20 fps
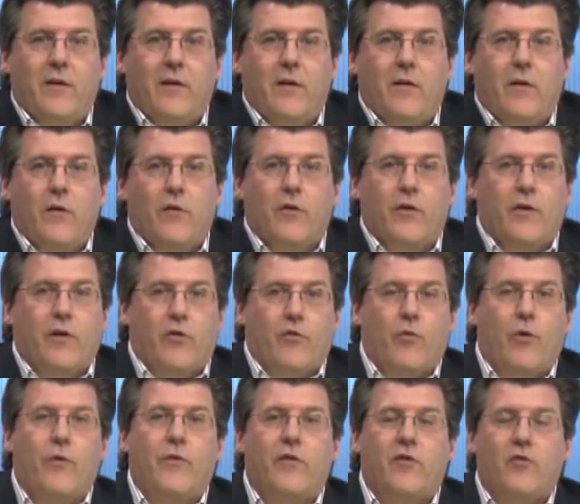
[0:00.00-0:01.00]
they're going to
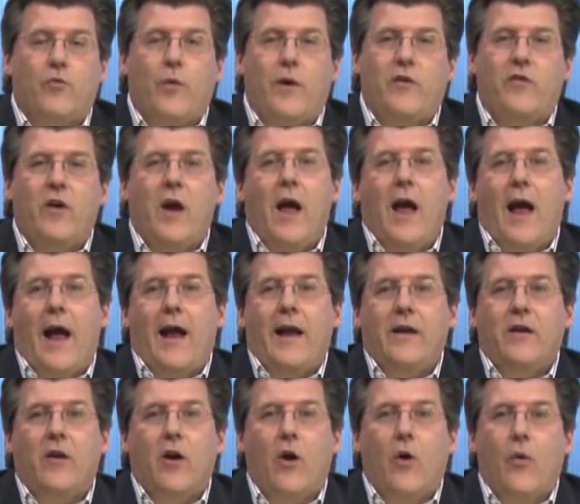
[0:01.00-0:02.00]
throw the switch
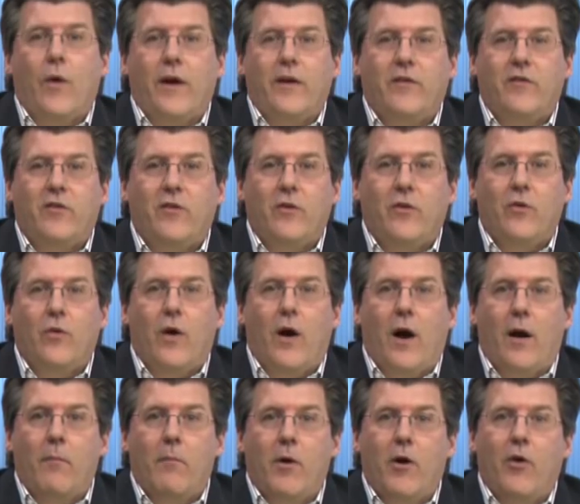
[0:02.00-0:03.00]
and go into
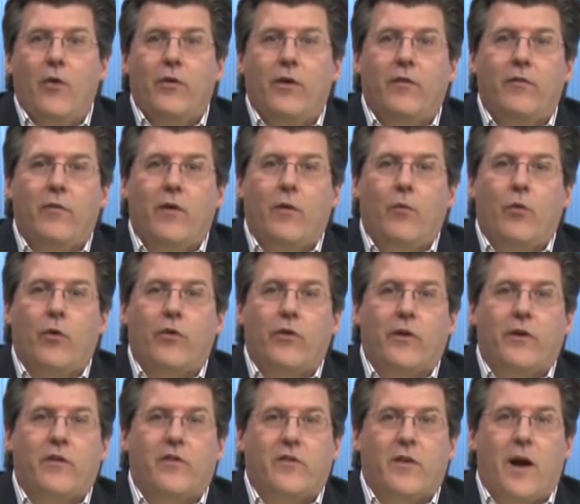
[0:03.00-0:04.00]
a mode of where they're
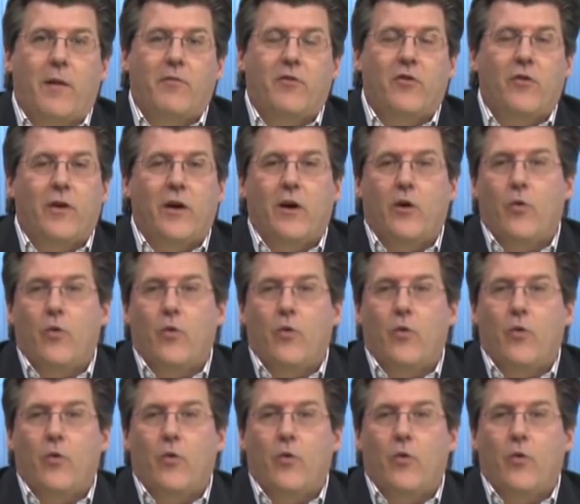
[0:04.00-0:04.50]
going to stop scoring.